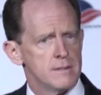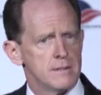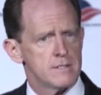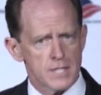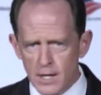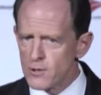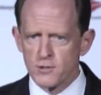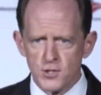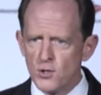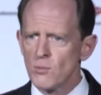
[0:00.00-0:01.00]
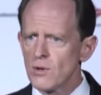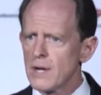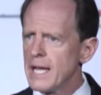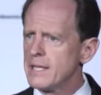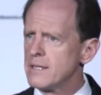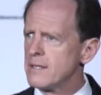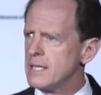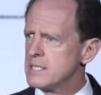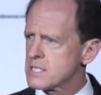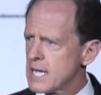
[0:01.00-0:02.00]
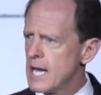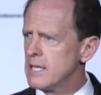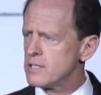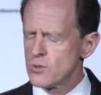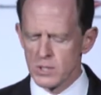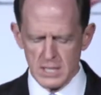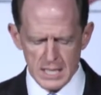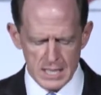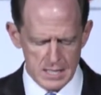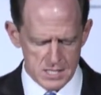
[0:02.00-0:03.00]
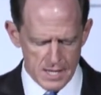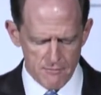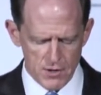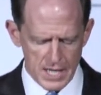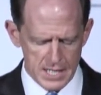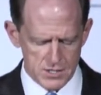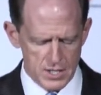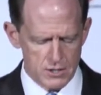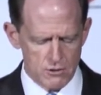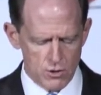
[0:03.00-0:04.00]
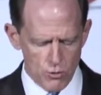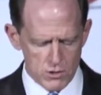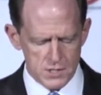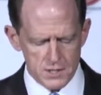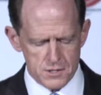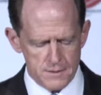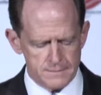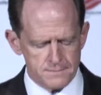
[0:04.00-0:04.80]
Senator Schumer and his colleagues who are leading this effort against Neil Gorsuch,